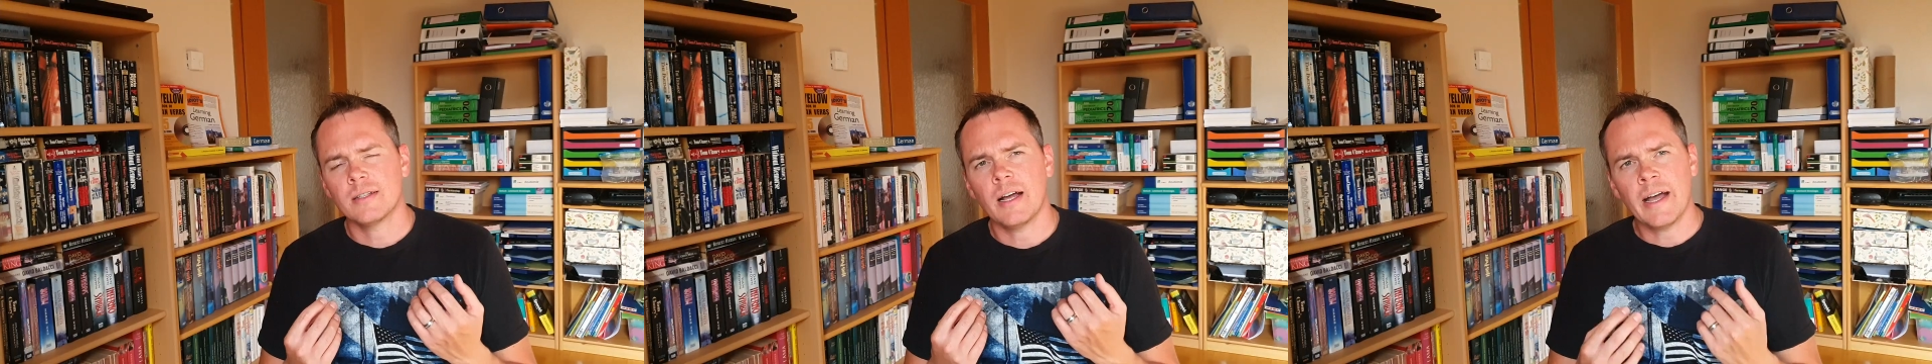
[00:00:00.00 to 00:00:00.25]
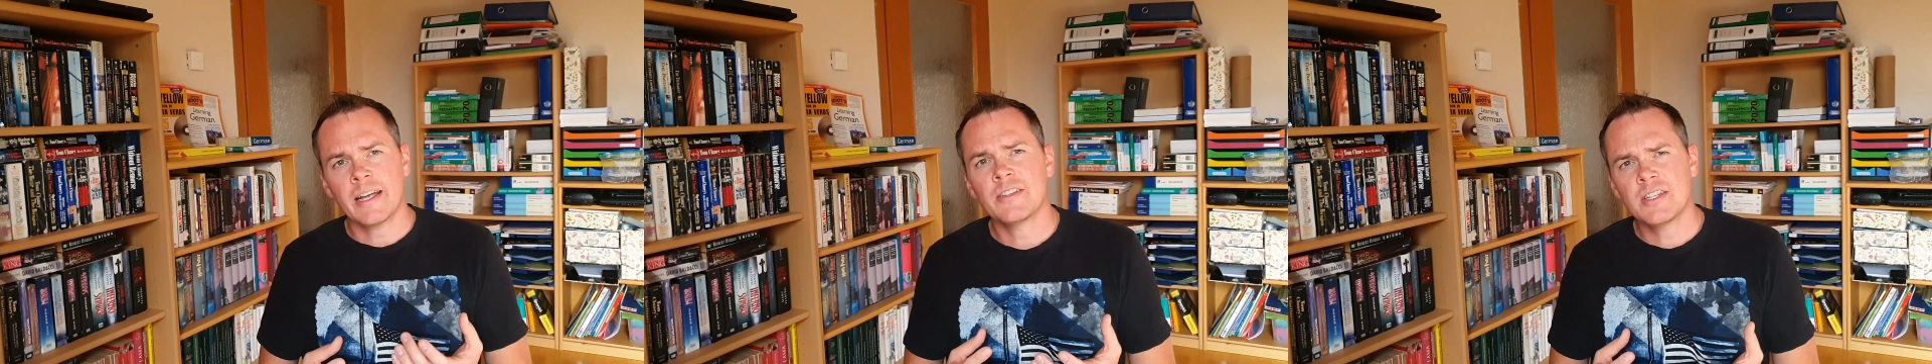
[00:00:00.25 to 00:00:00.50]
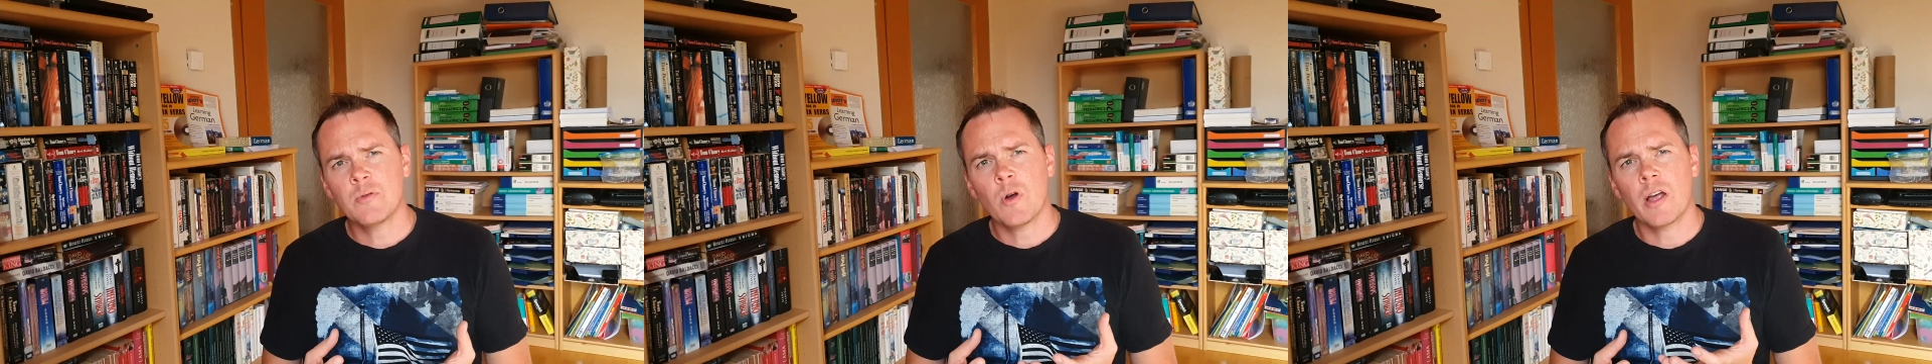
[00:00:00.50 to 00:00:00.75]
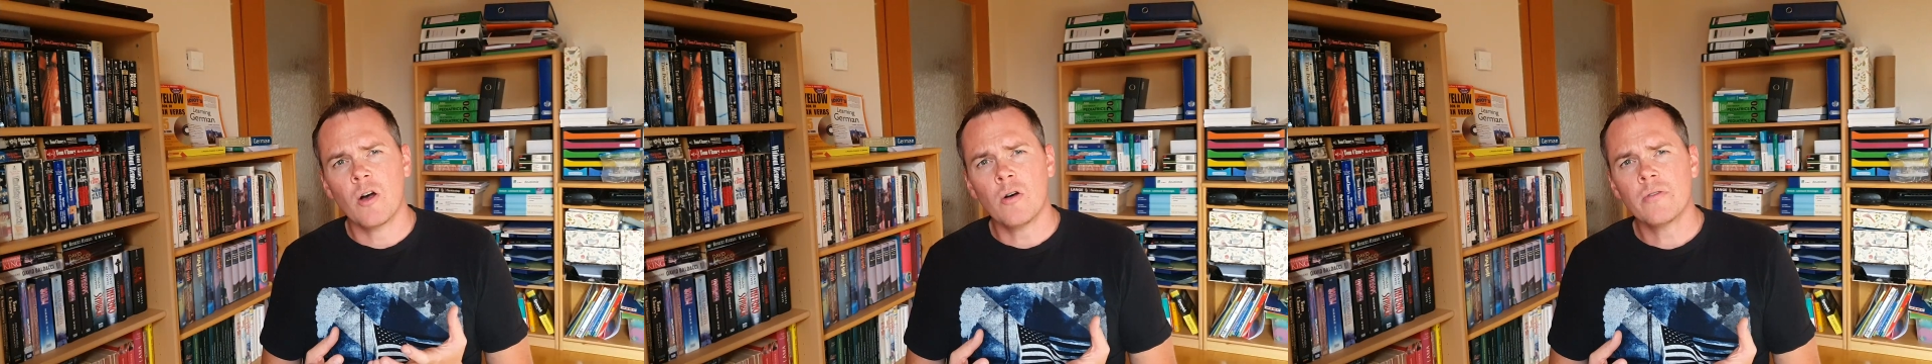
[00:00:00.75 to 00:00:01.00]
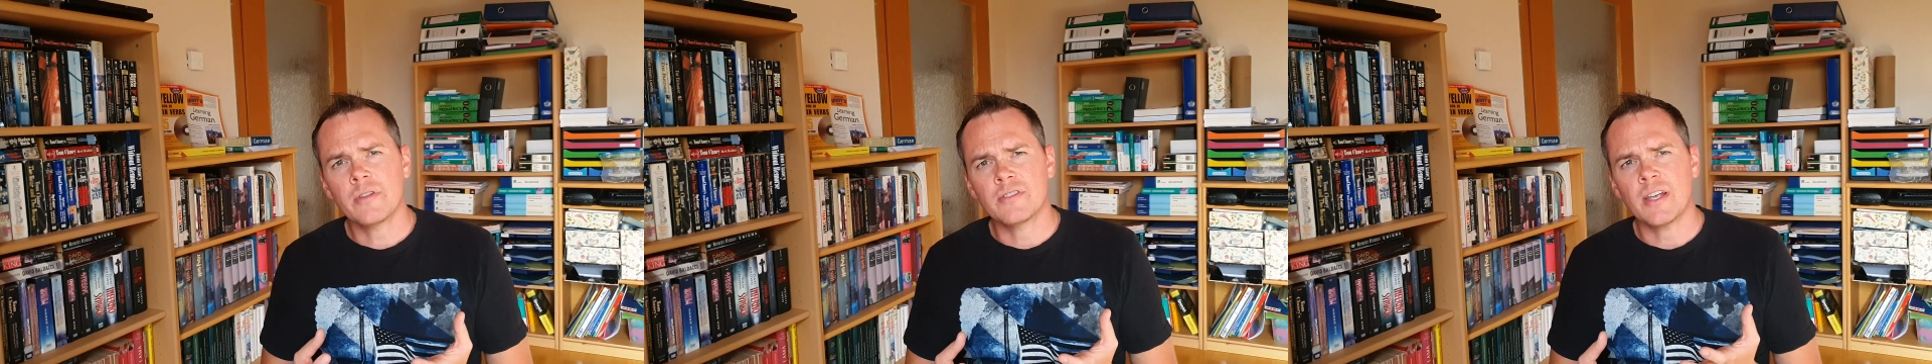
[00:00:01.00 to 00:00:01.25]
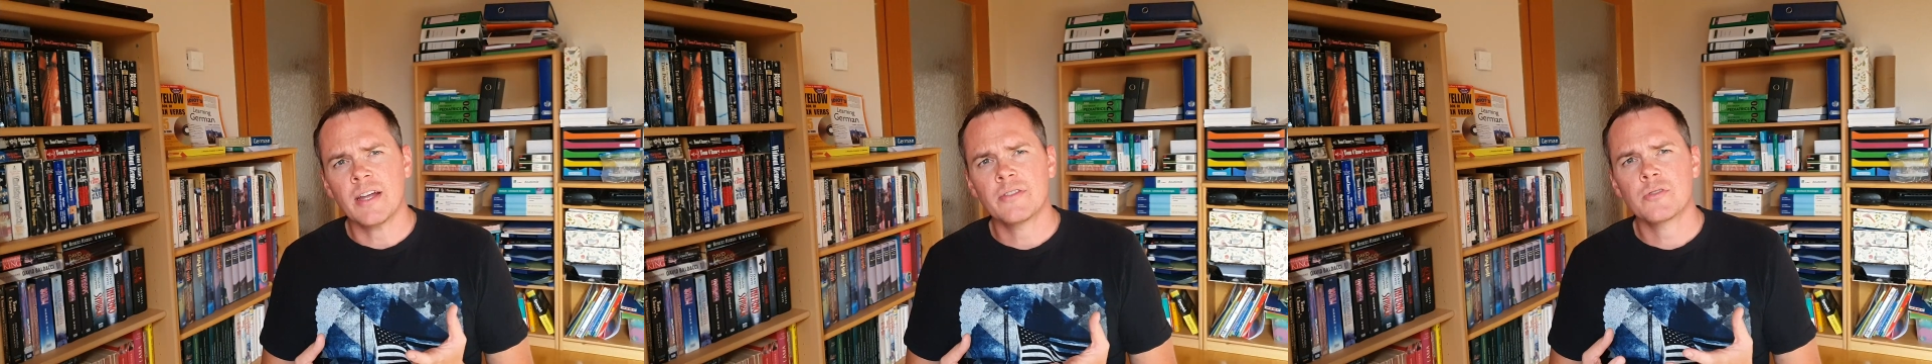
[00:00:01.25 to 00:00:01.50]
I can see why all of these
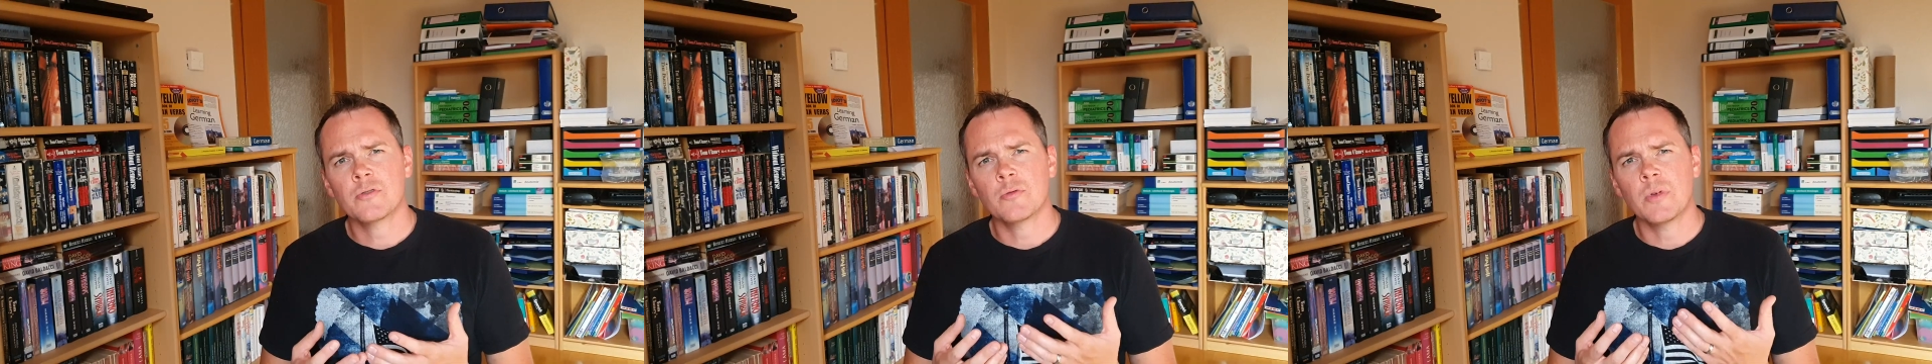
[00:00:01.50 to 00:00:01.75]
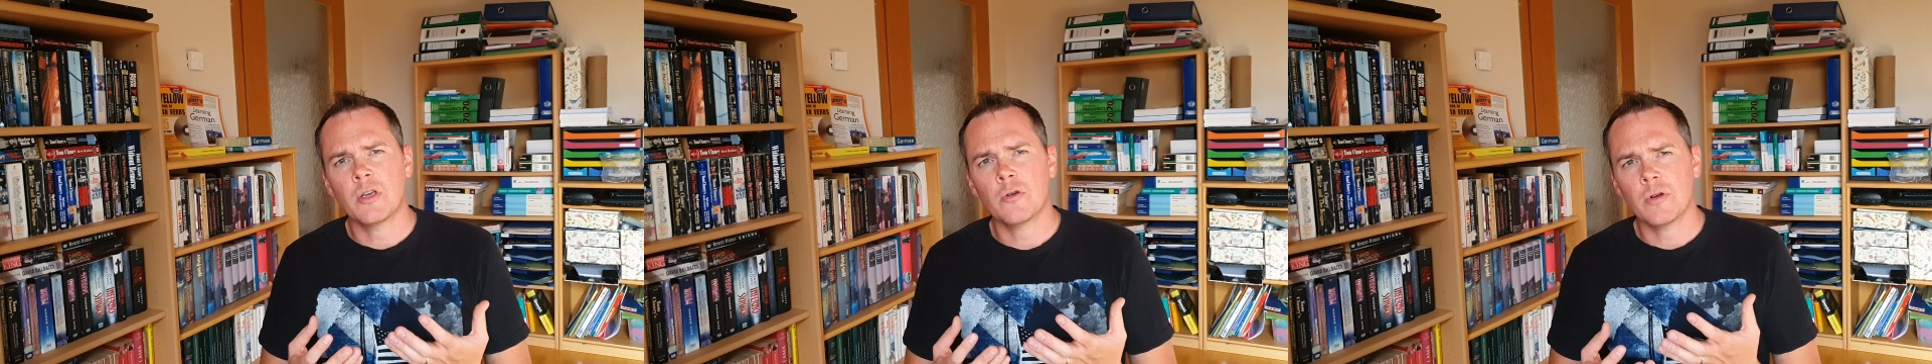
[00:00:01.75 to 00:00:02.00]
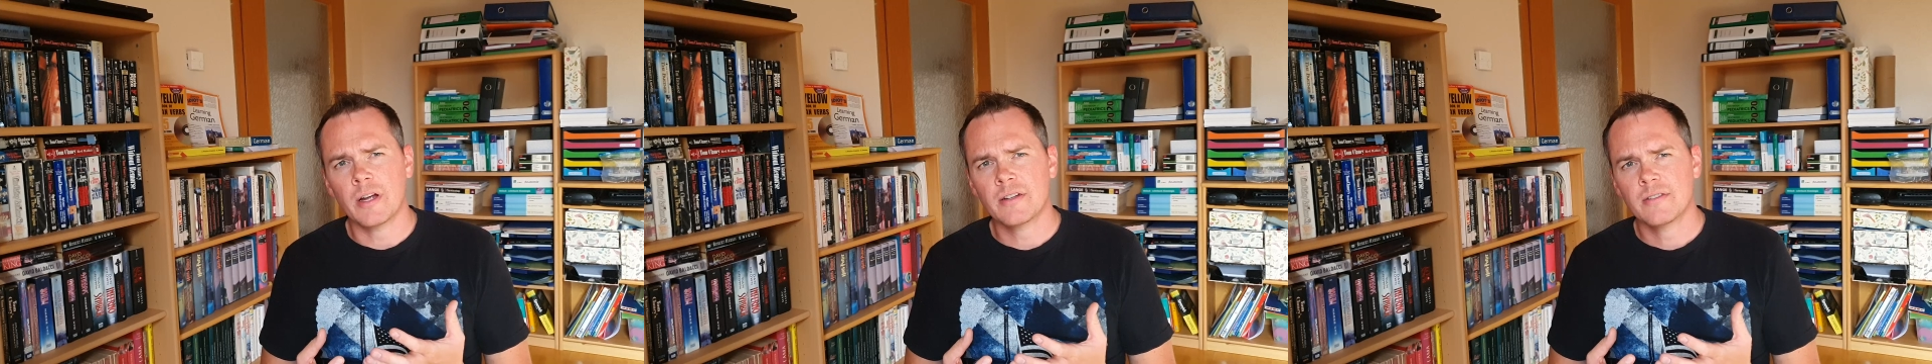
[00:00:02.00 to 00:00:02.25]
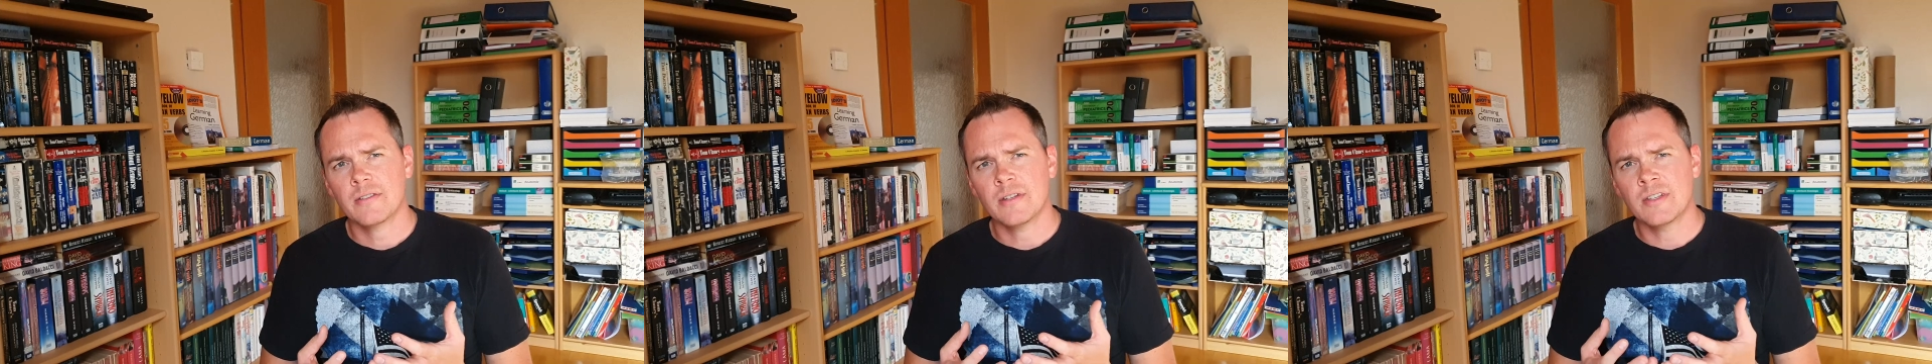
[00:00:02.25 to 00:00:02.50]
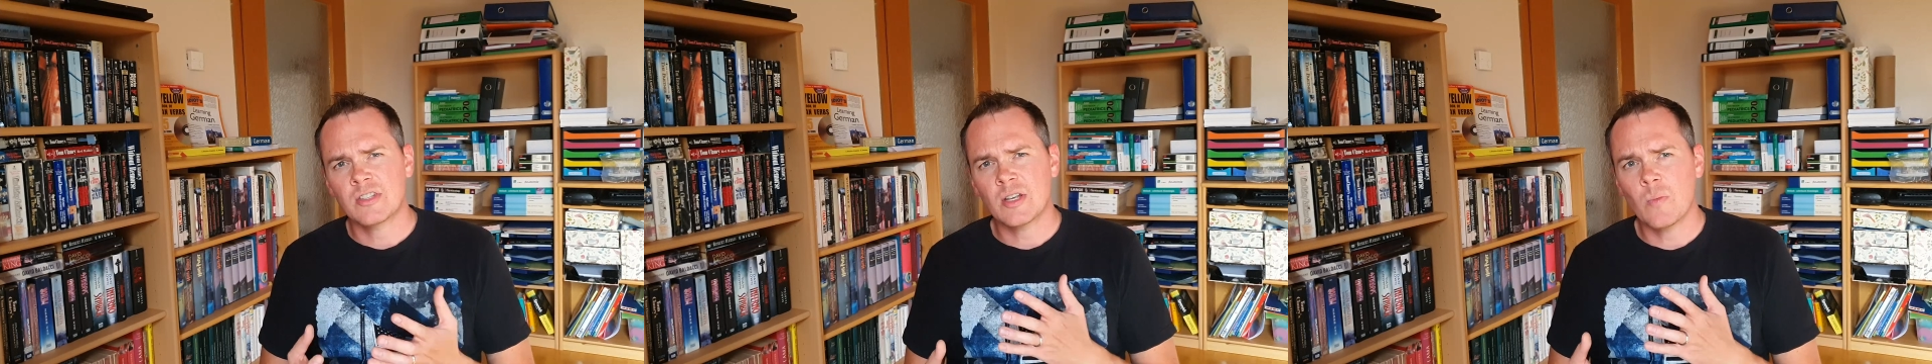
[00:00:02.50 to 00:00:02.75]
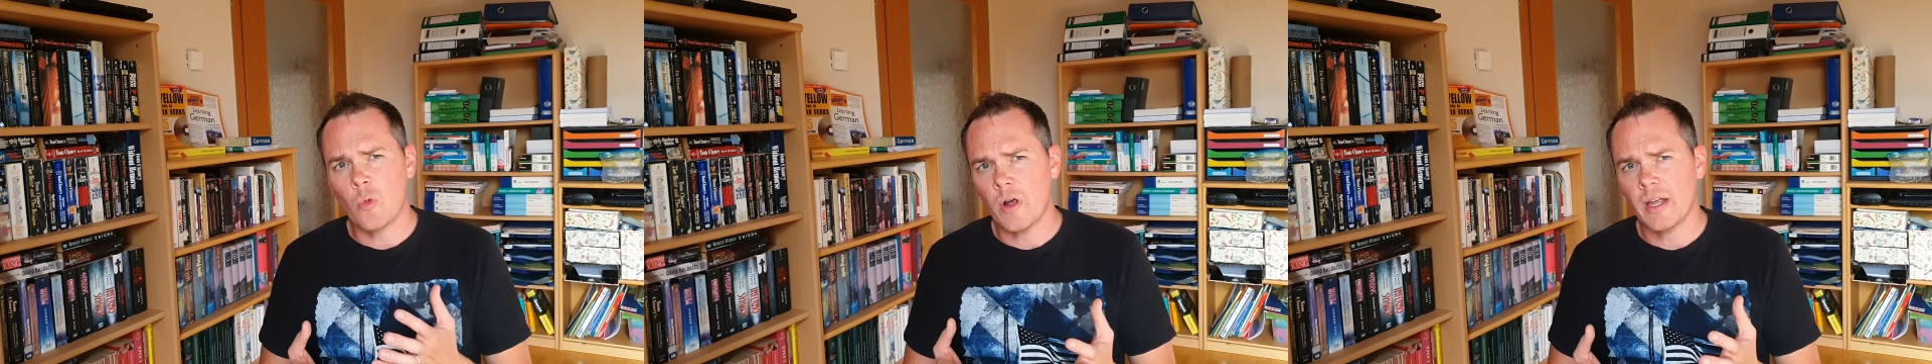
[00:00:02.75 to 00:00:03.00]
answers would be correct in
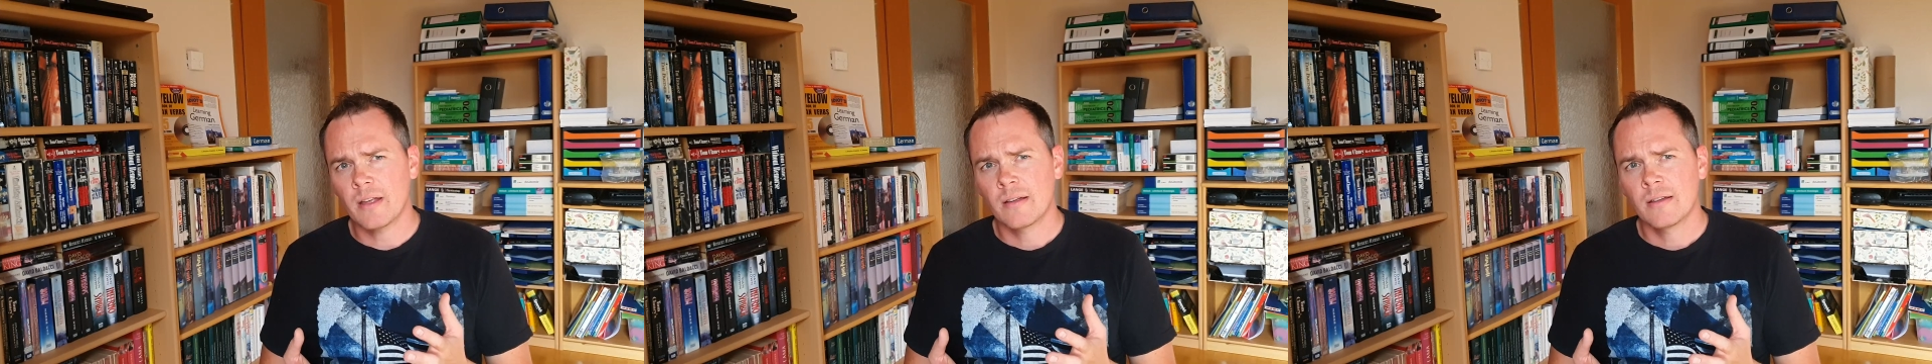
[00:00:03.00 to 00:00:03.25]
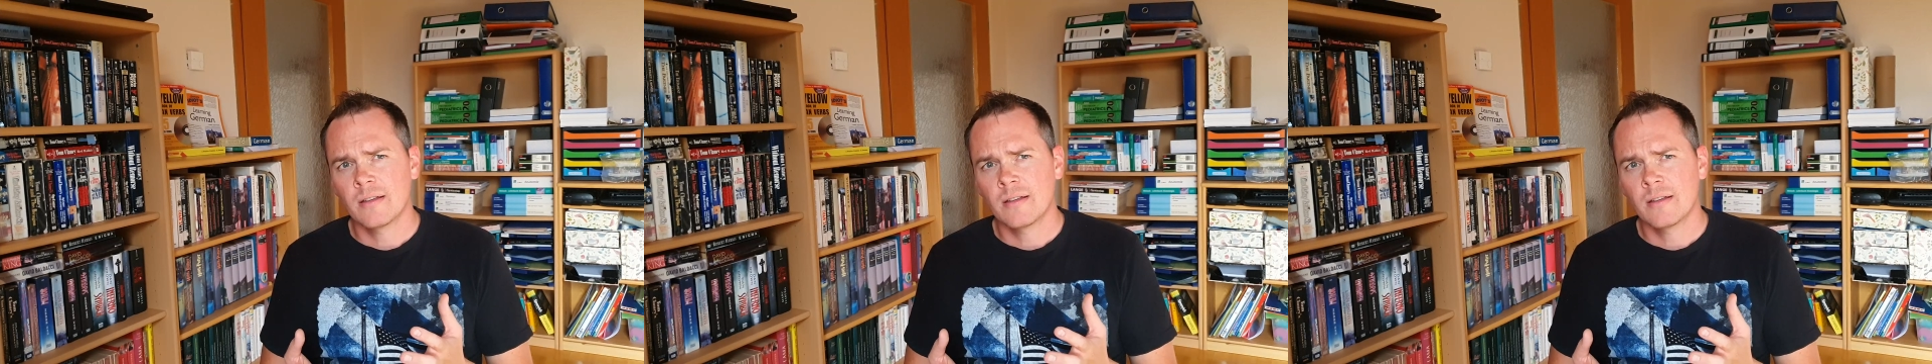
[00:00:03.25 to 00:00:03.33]
some way.